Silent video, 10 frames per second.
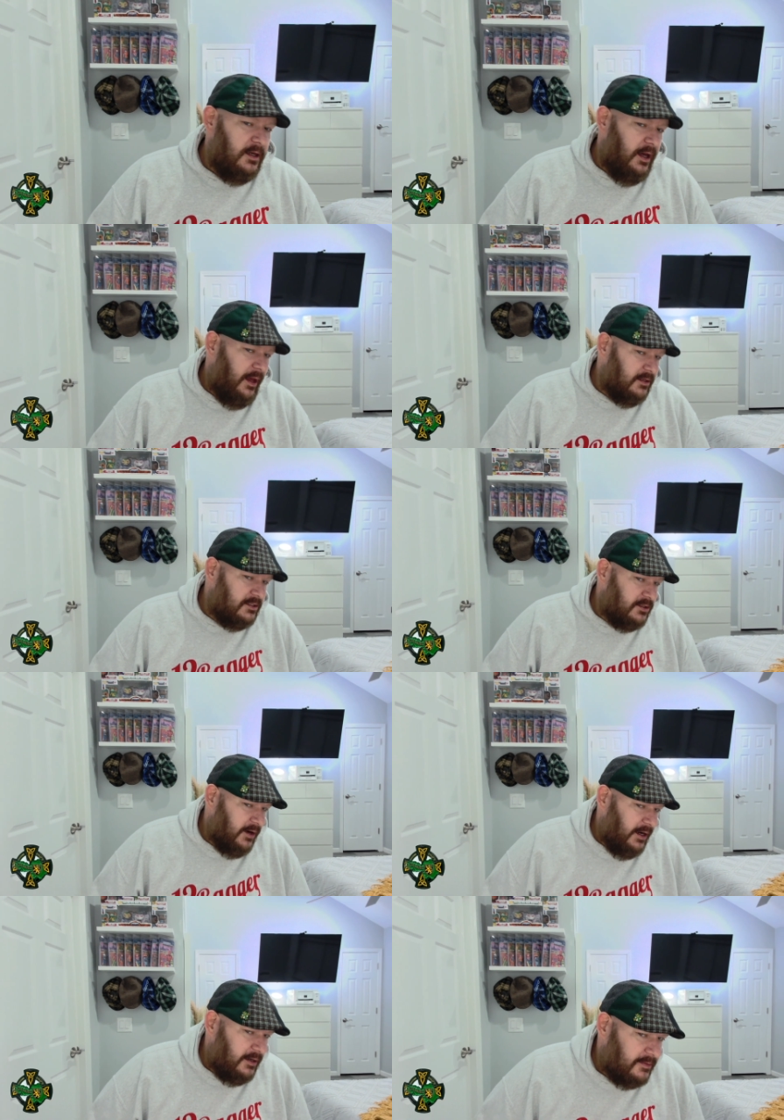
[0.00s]
Yeah, that looks
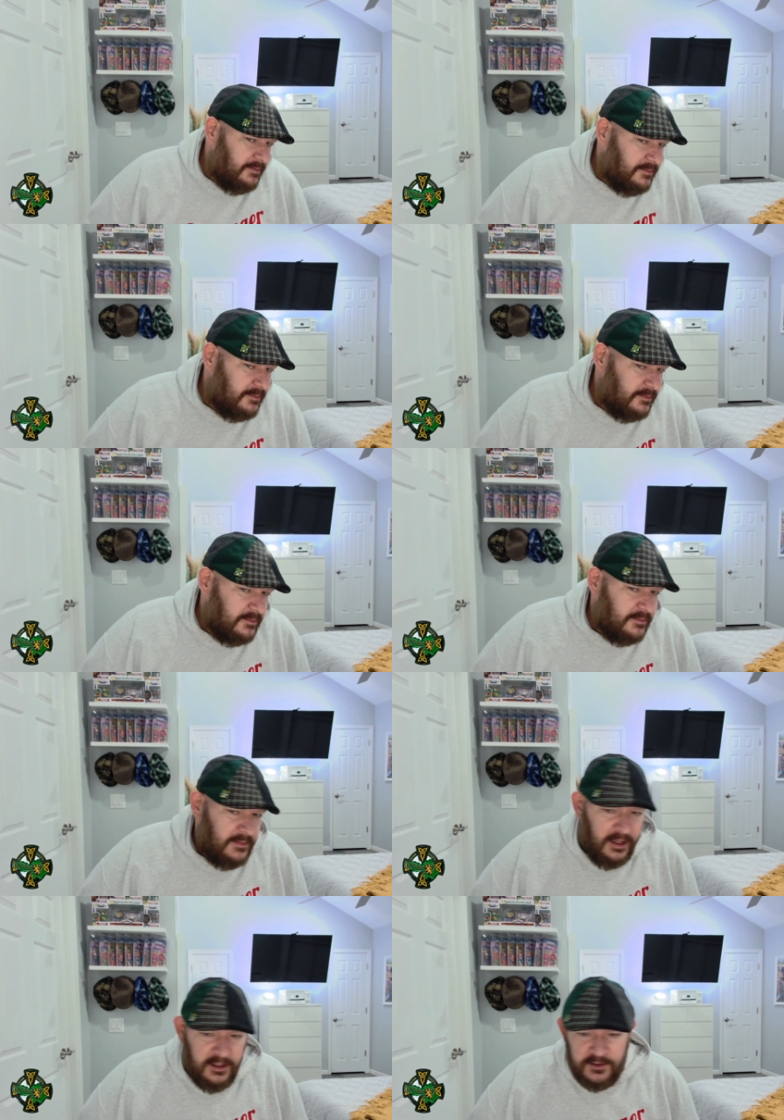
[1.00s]
great.
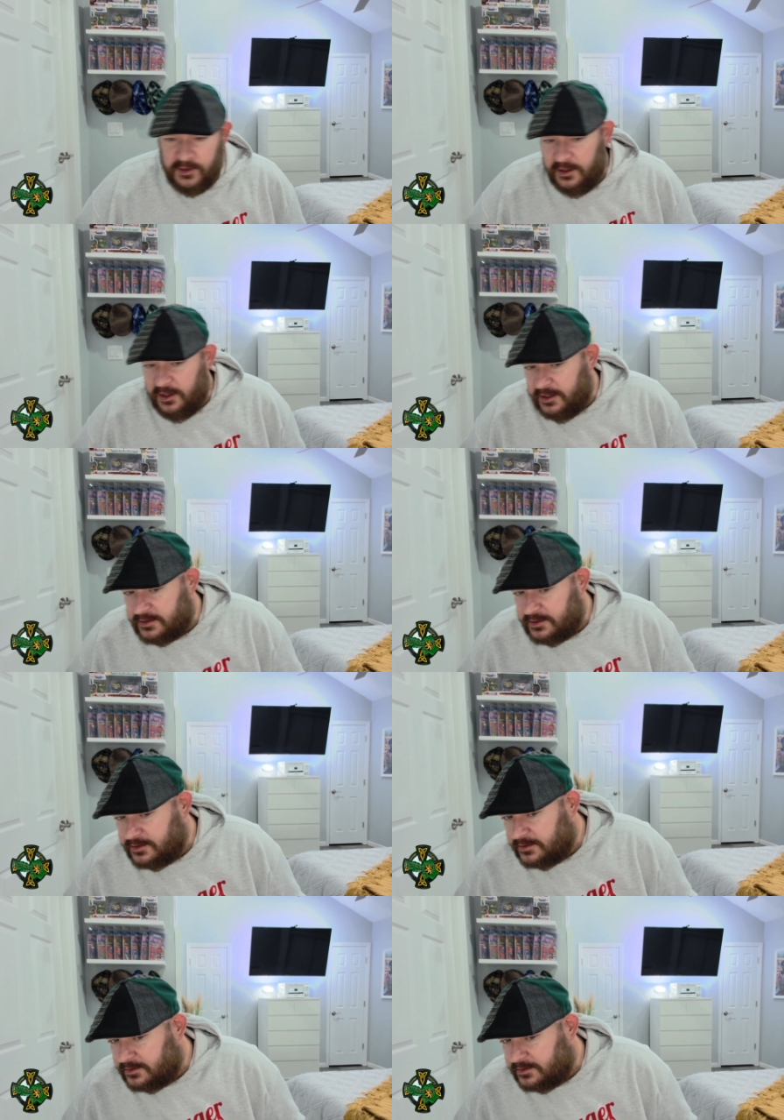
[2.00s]
That looks really nice.